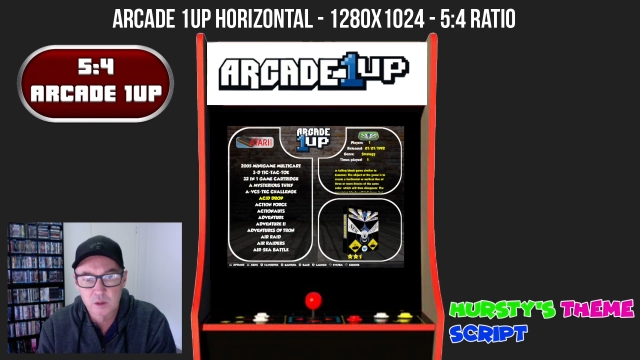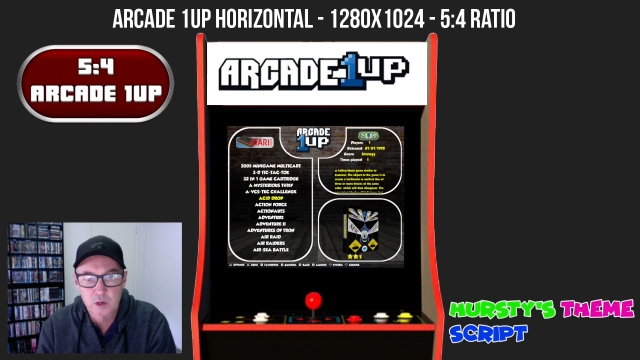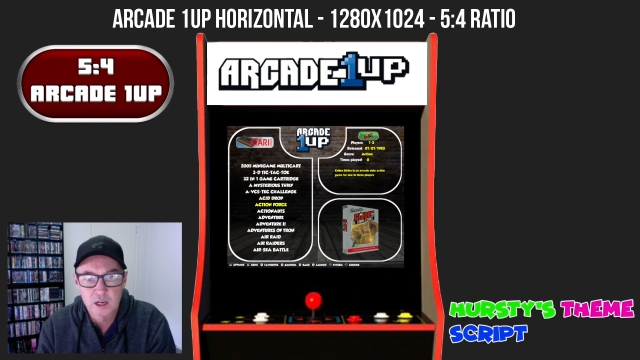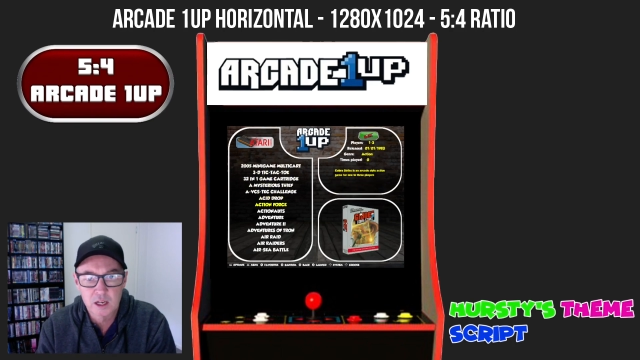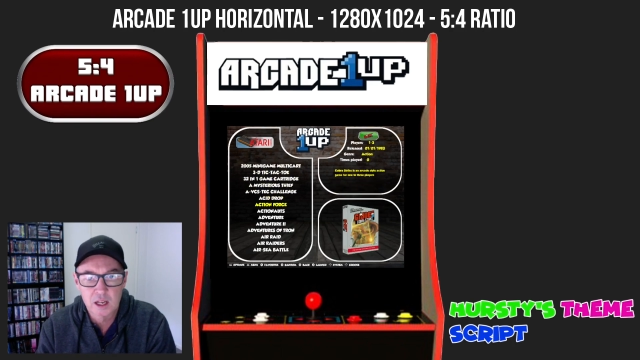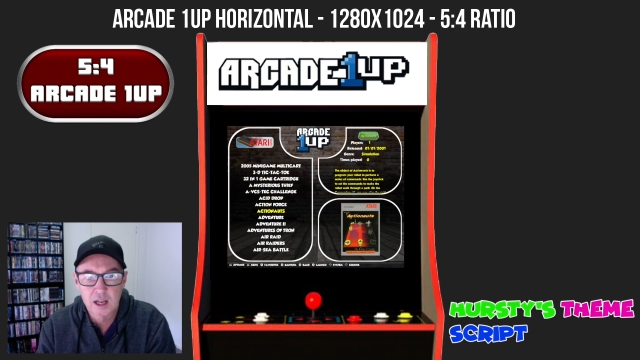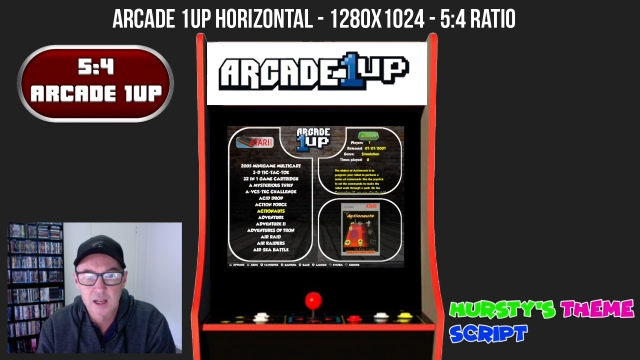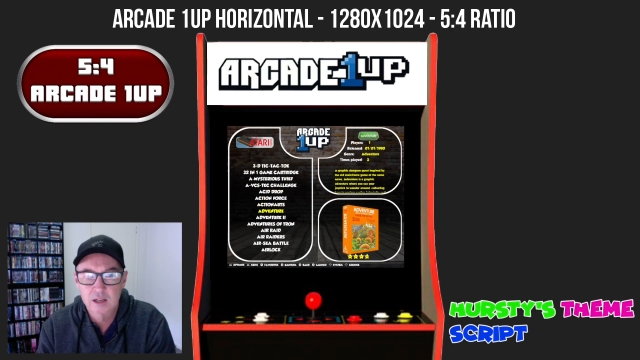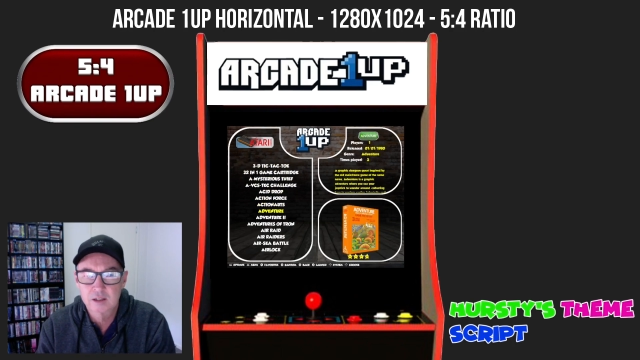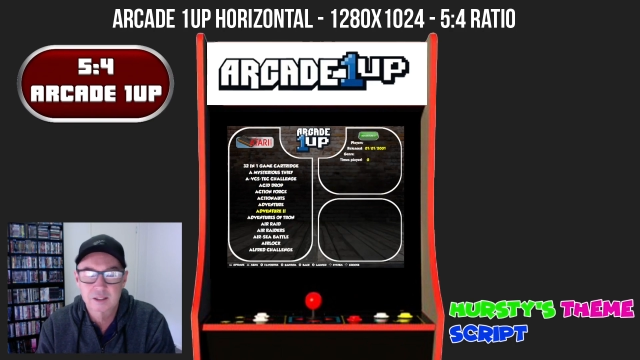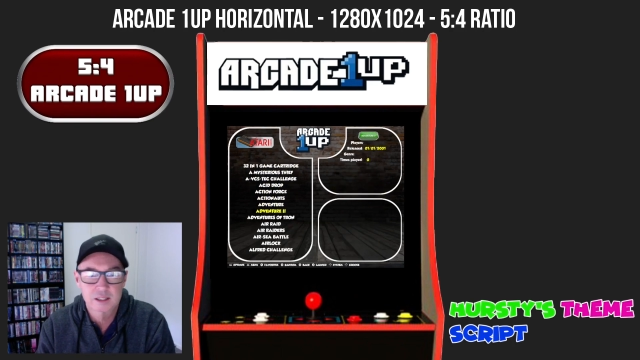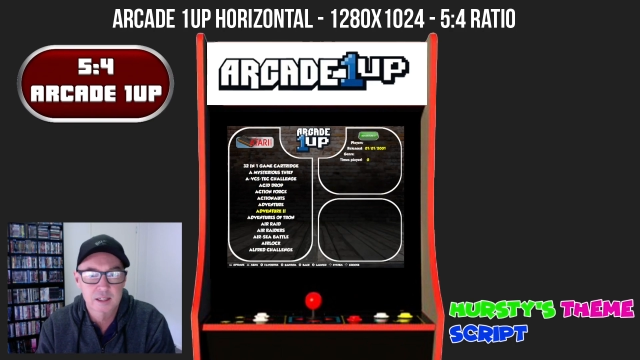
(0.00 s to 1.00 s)
the wheel art
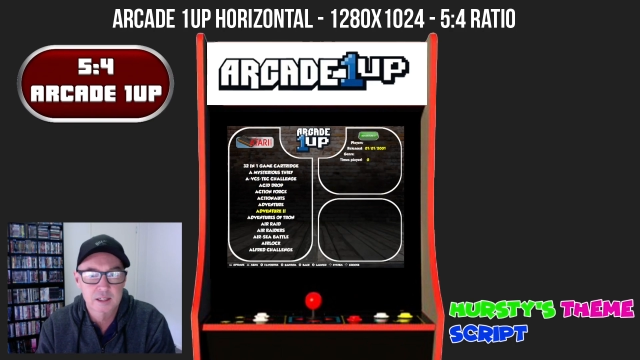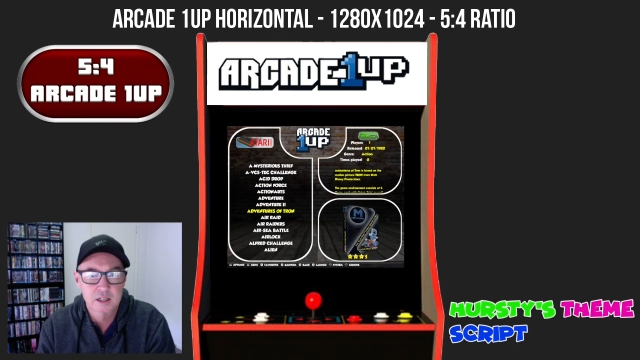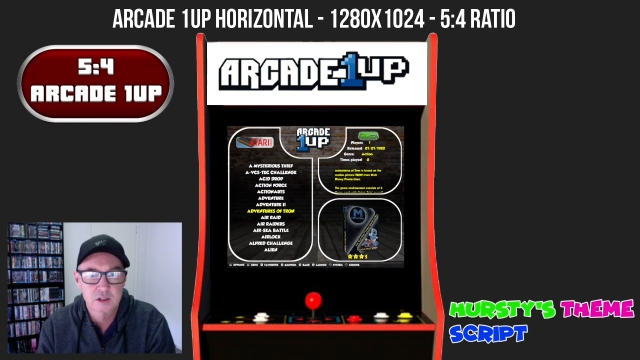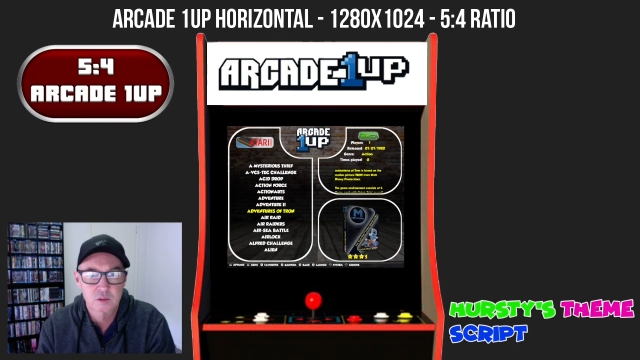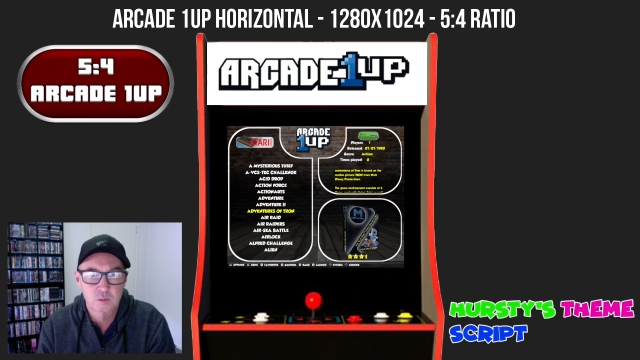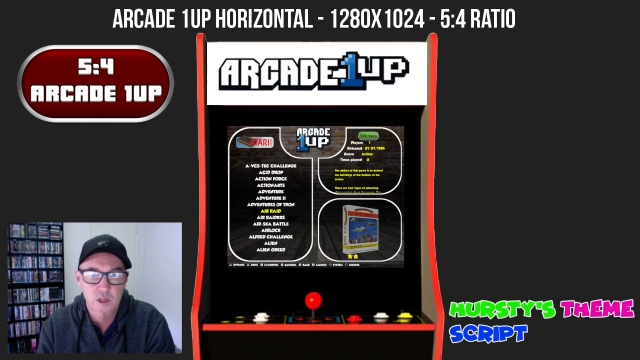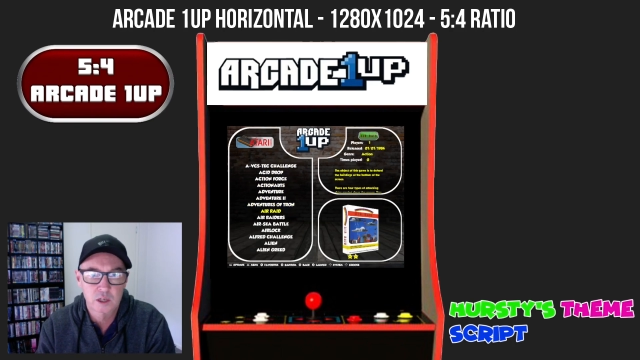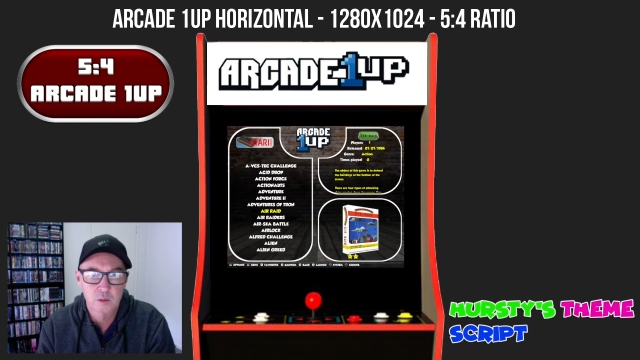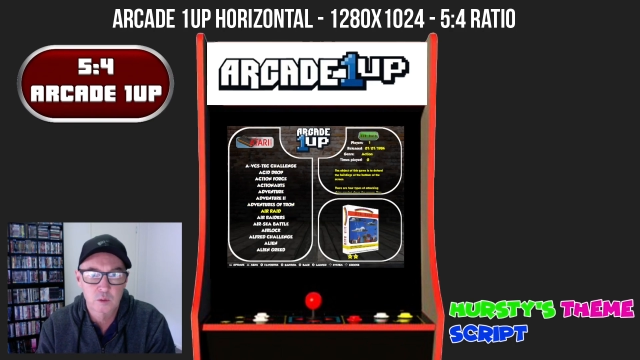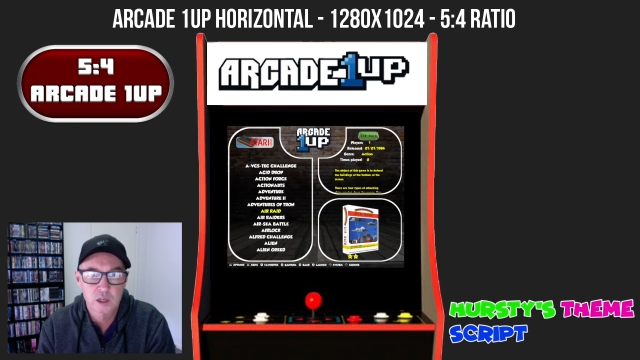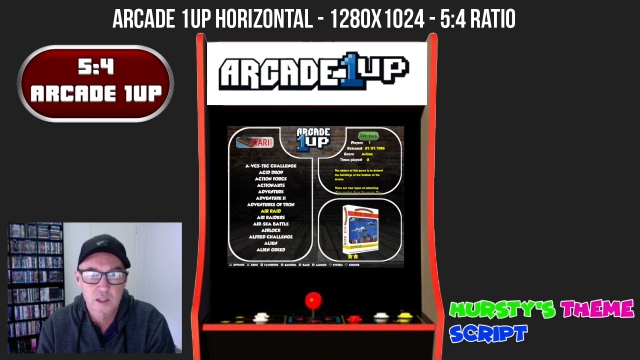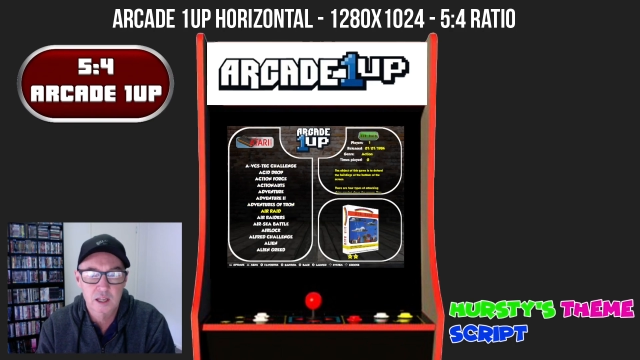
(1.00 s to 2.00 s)
doesn't really
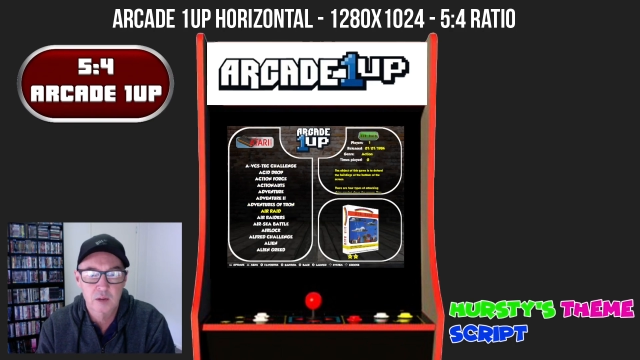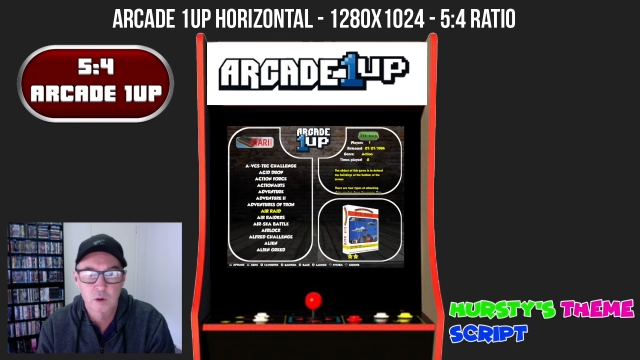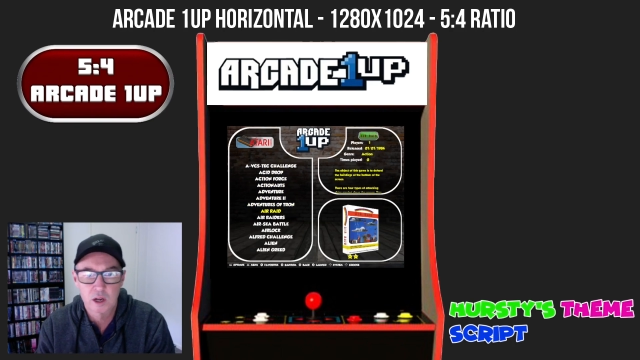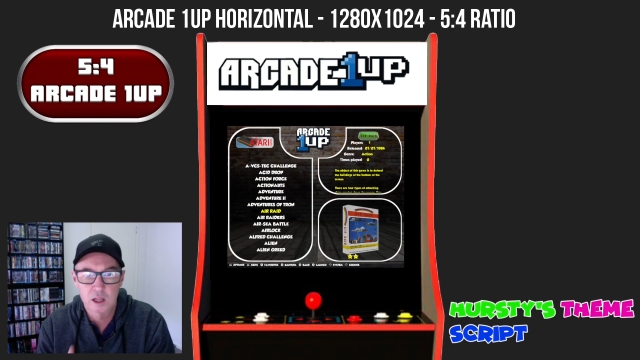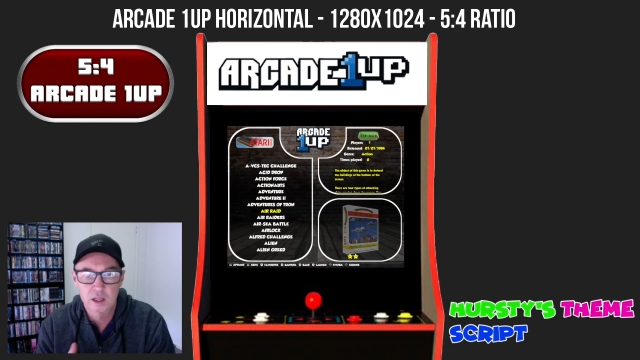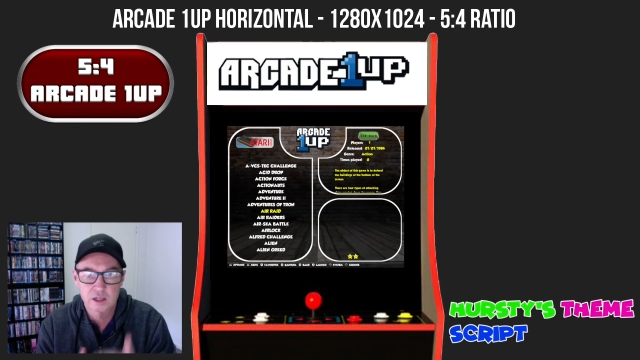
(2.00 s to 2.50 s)
work that well,